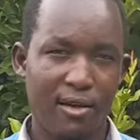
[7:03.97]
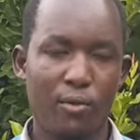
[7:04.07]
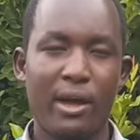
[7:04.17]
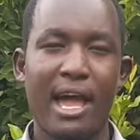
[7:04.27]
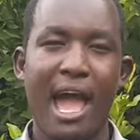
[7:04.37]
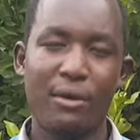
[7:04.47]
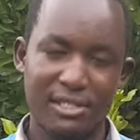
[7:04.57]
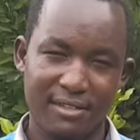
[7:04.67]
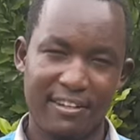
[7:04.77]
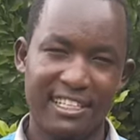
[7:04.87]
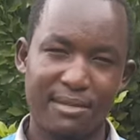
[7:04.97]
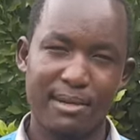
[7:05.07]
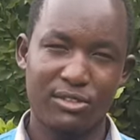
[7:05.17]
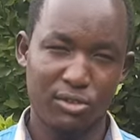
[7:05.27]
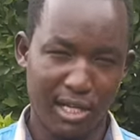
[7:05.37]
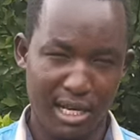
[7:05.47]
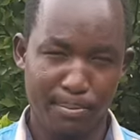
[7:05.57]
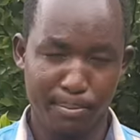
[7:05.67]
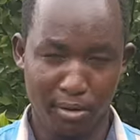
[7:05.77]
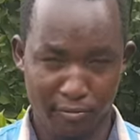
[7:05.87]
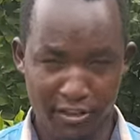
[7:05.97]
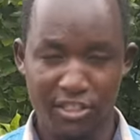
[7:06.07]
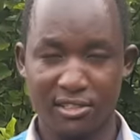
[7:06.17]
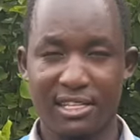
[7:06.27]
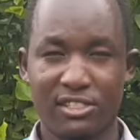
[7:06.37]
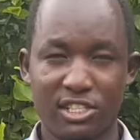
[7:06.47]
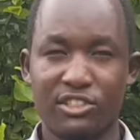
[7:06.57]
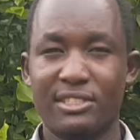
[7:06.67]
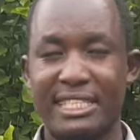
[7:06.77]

where I was invited by Turkana Professionals Association,